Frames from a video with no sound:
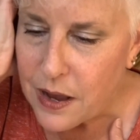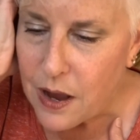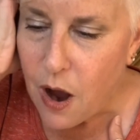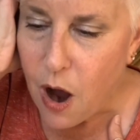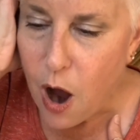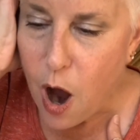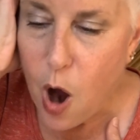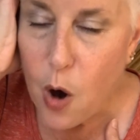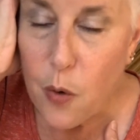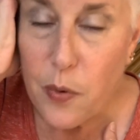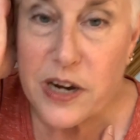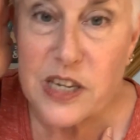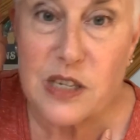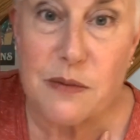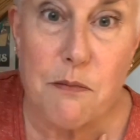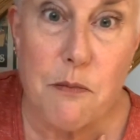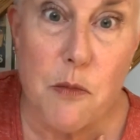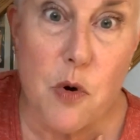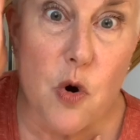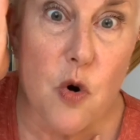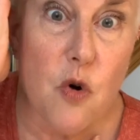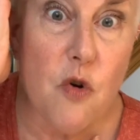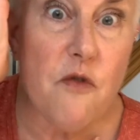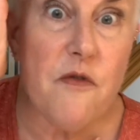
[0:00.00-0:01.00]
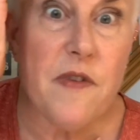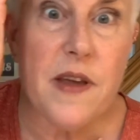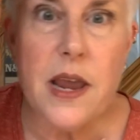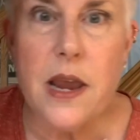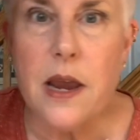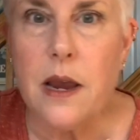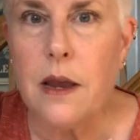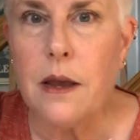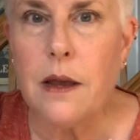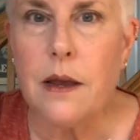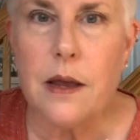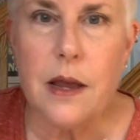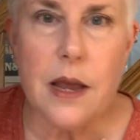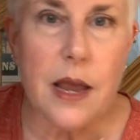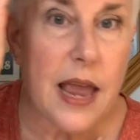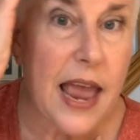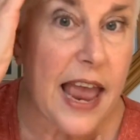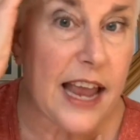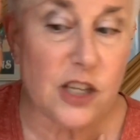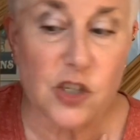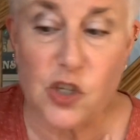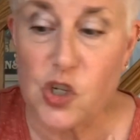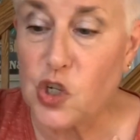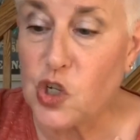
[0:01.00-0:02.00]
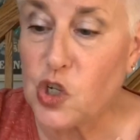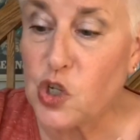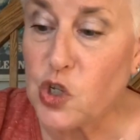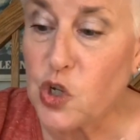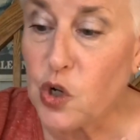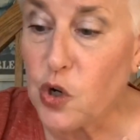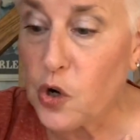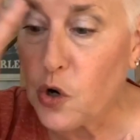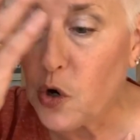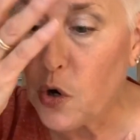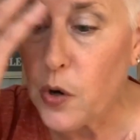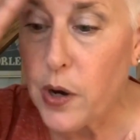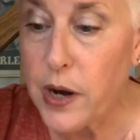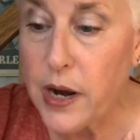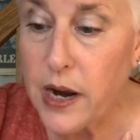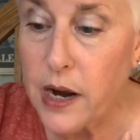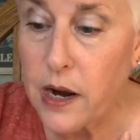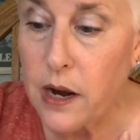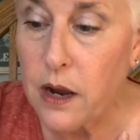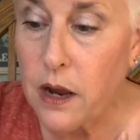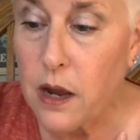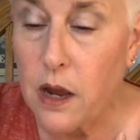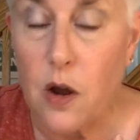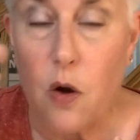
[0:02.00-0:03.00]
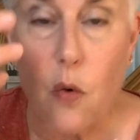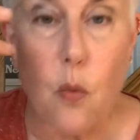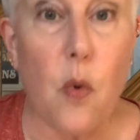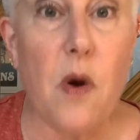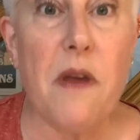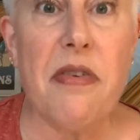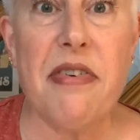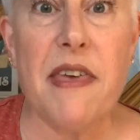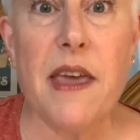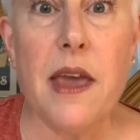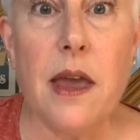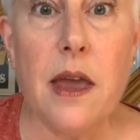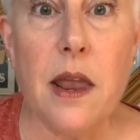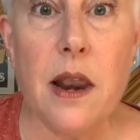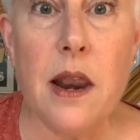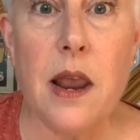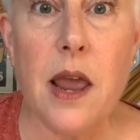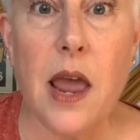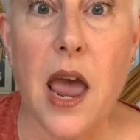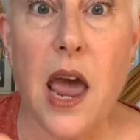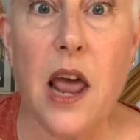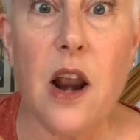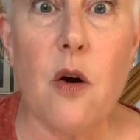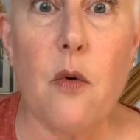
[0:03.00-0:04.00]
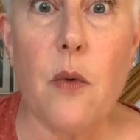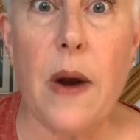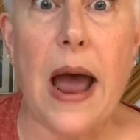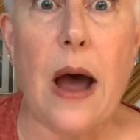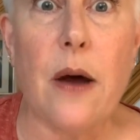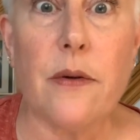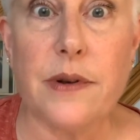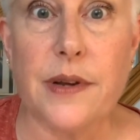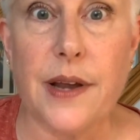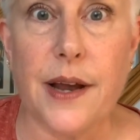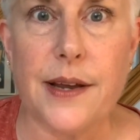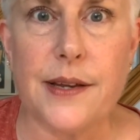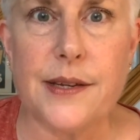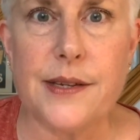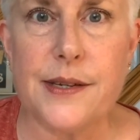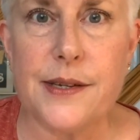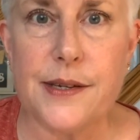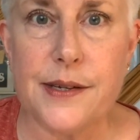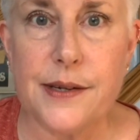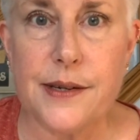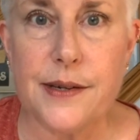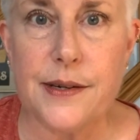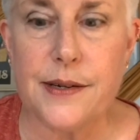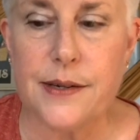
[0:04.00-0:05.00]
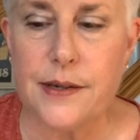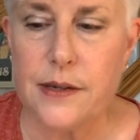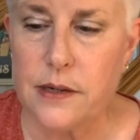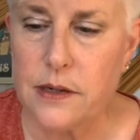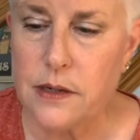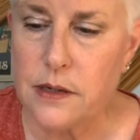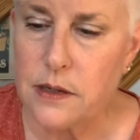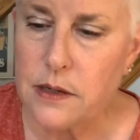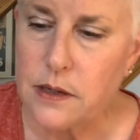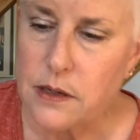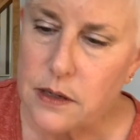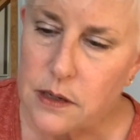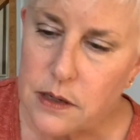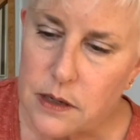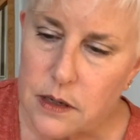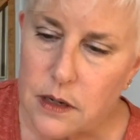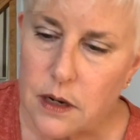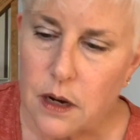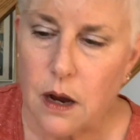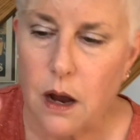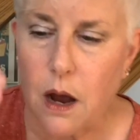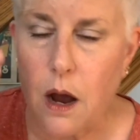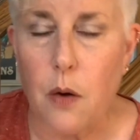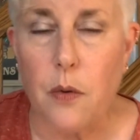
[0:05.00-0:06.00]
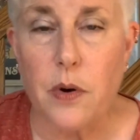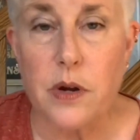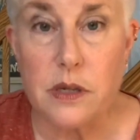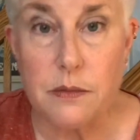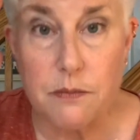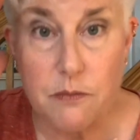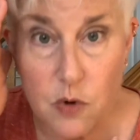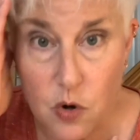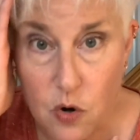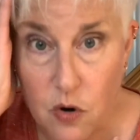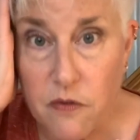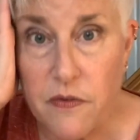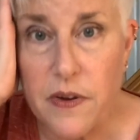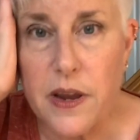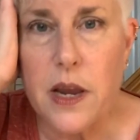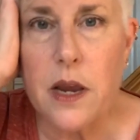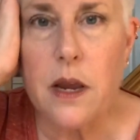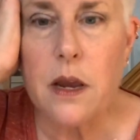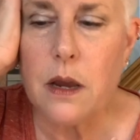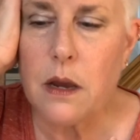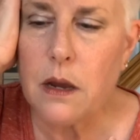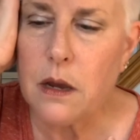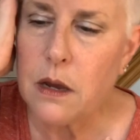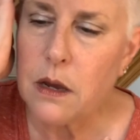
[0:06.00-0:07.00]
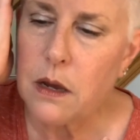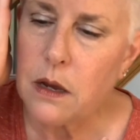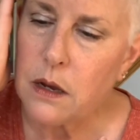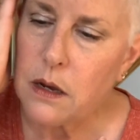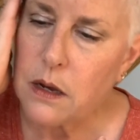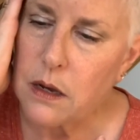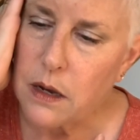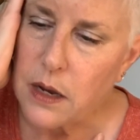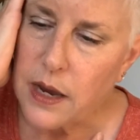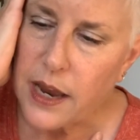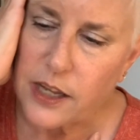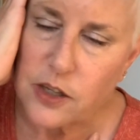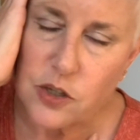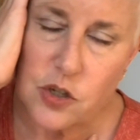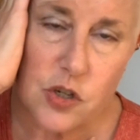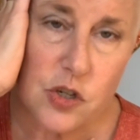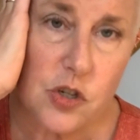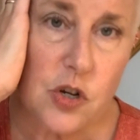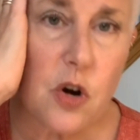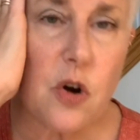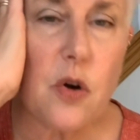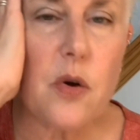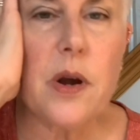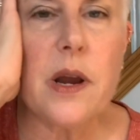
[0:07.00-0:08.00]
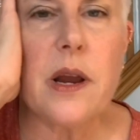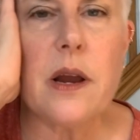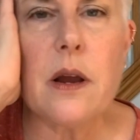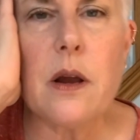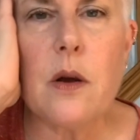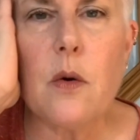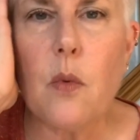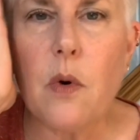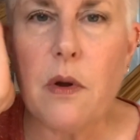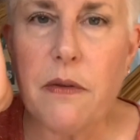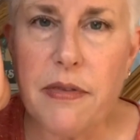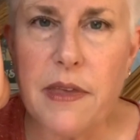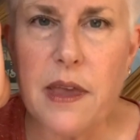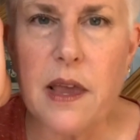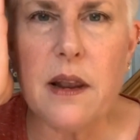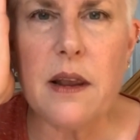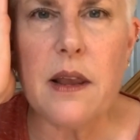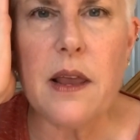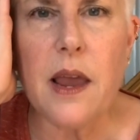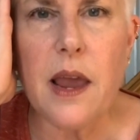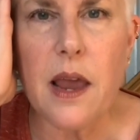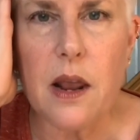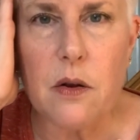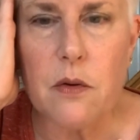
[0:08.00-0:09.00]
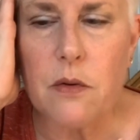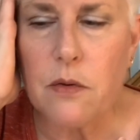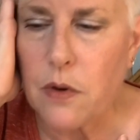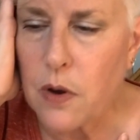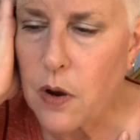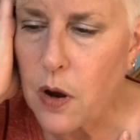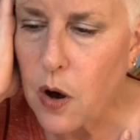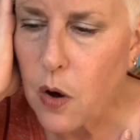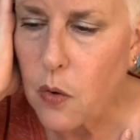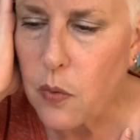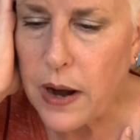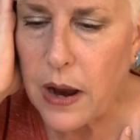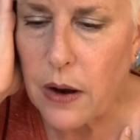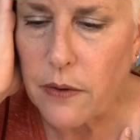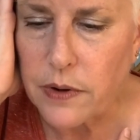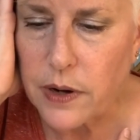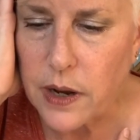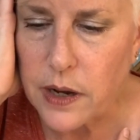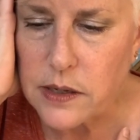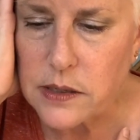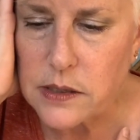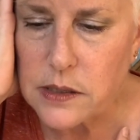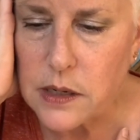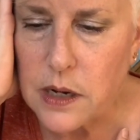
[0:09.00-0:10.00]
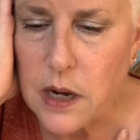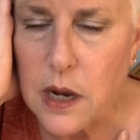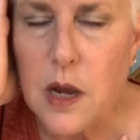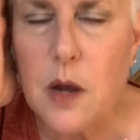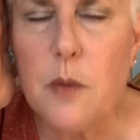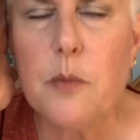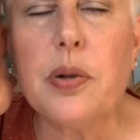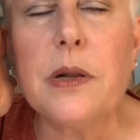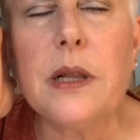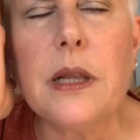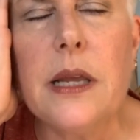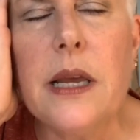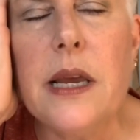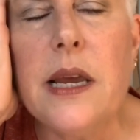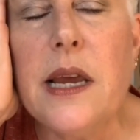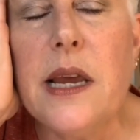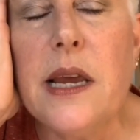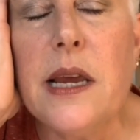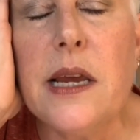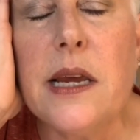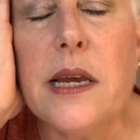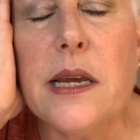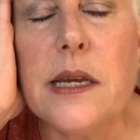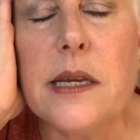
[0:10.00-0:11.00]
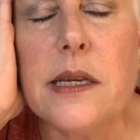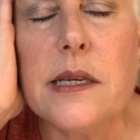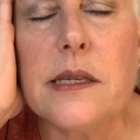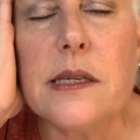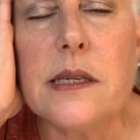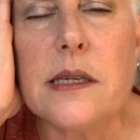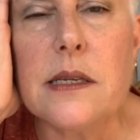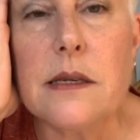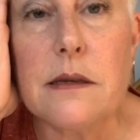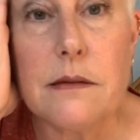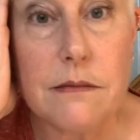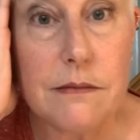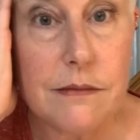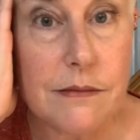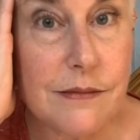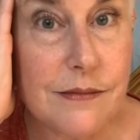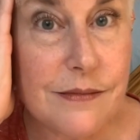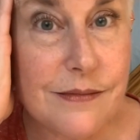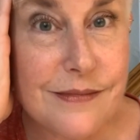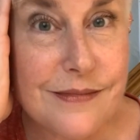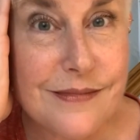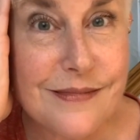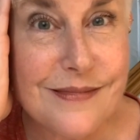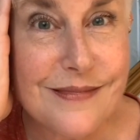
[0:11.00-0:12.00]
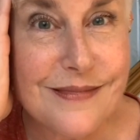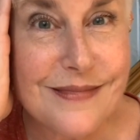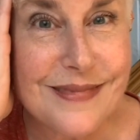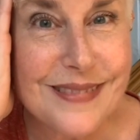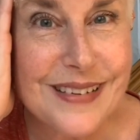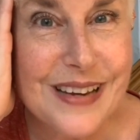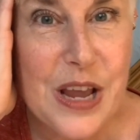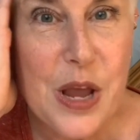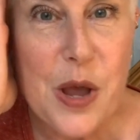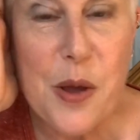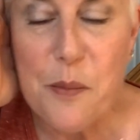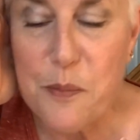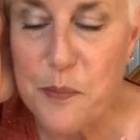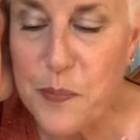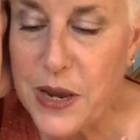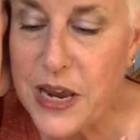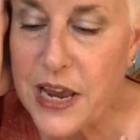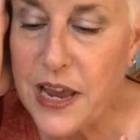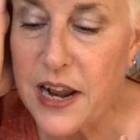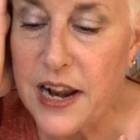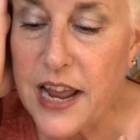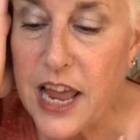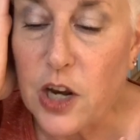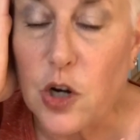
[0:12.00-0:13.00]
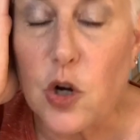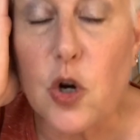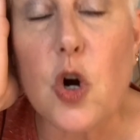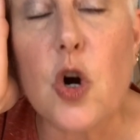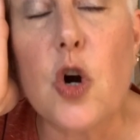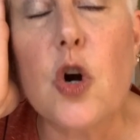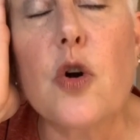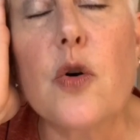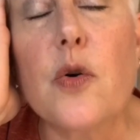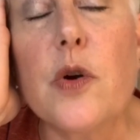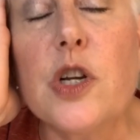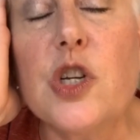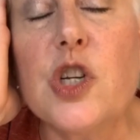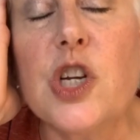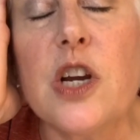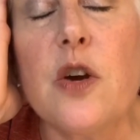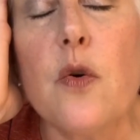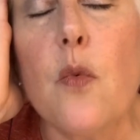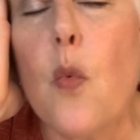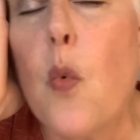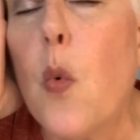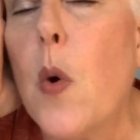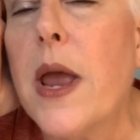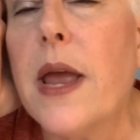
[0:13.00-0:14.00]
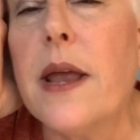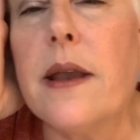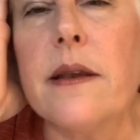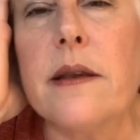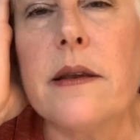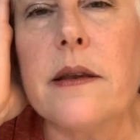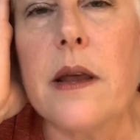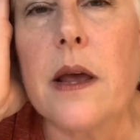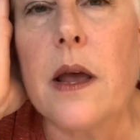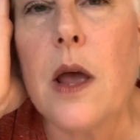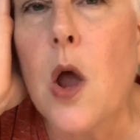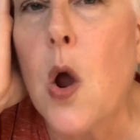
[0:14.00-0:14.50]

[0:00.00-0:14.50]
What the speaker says: Always moving and stirring within and around us. Always moving and stirring within and around us. Please be an encouraging wind